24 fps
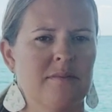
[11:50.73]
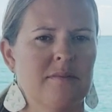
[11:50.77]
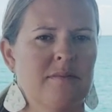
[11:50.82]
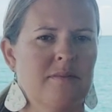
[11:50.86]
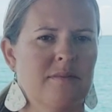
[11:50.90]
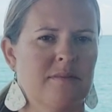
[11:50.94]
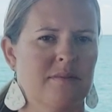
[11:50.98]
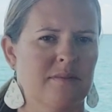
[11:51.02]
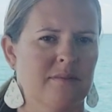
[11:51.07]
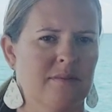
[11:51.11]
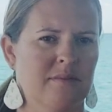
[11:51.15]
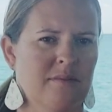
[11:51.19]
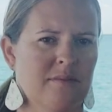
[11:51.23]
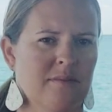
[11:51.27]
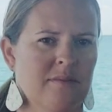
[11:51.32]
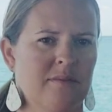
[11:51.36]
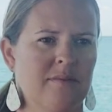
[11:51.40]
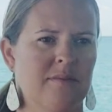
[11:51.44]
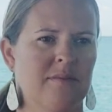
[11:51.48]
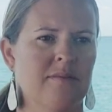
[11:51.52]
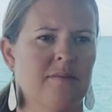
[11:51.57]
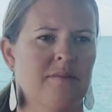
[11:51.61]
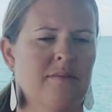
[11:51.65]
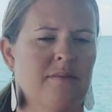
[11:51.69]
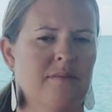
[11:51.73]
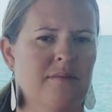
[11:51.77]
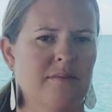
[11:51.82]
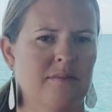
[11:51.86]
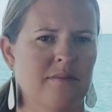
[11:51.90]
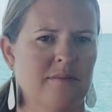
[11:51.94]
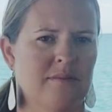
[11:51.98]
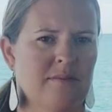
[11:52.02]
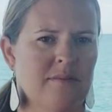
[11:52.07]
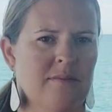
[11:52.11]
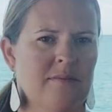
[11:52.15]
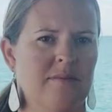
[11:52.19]

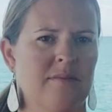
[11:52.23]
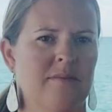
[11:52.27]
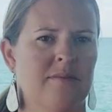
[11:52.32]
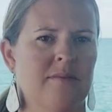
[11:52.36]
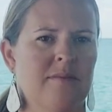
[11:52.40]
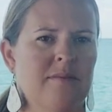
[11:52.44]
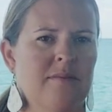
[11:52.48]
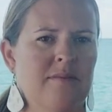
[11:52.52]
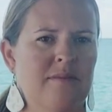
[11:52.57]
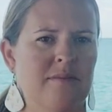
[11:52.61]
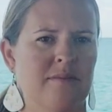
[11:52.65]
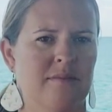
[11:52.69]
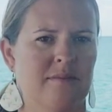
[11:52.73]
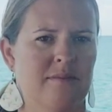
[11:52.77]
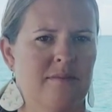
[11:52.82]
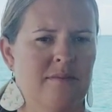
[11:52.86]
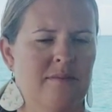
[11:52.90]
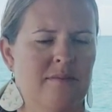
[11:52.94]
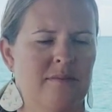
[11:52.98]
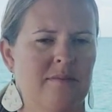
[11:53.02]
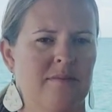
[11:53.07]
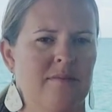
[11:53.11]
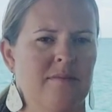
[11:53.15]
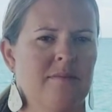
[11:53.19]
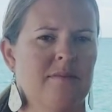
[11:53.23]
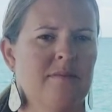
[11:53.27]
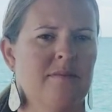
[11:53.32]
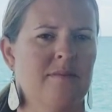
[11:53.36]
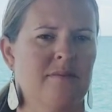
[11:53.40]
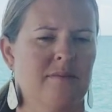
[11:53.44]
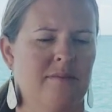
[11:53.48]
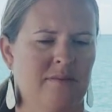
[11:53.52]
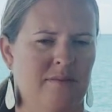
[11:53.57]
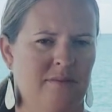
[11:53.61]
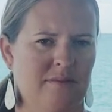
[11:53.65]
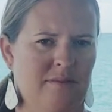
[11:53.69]

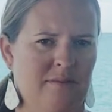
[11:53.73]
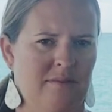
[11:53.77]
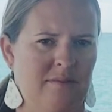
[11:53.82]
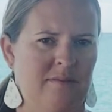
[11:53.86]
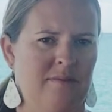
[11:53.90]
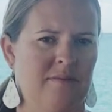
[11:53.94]
(not speaking)